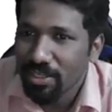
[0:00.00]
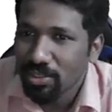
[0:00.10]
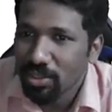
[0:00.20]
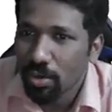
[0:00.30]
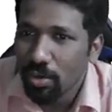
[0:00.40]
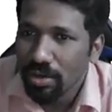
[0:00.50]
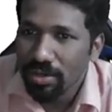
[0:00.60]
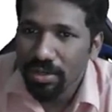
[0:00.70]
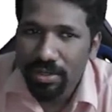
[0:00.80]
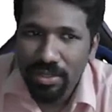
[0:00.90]
So
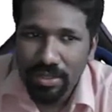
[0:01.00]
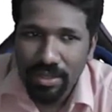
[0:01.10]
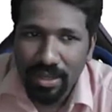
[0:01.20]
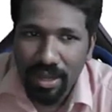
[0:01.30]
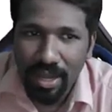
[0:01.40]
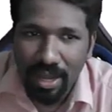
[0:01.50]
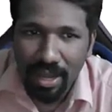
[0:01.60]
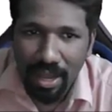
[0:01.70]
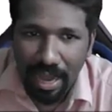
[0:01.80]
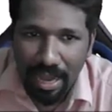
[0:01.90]

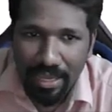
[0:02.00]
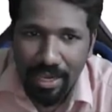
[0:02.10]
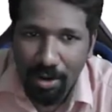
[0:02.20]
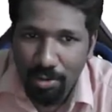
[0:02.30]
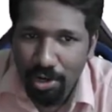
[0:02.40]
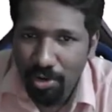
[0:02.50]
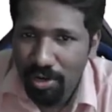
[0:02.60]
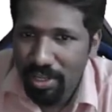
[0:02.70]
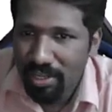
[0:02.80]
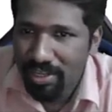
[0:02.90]
I counted
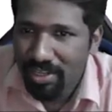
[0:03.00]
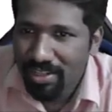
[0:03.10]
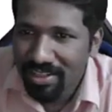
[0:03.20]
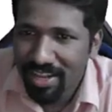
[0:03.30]
only the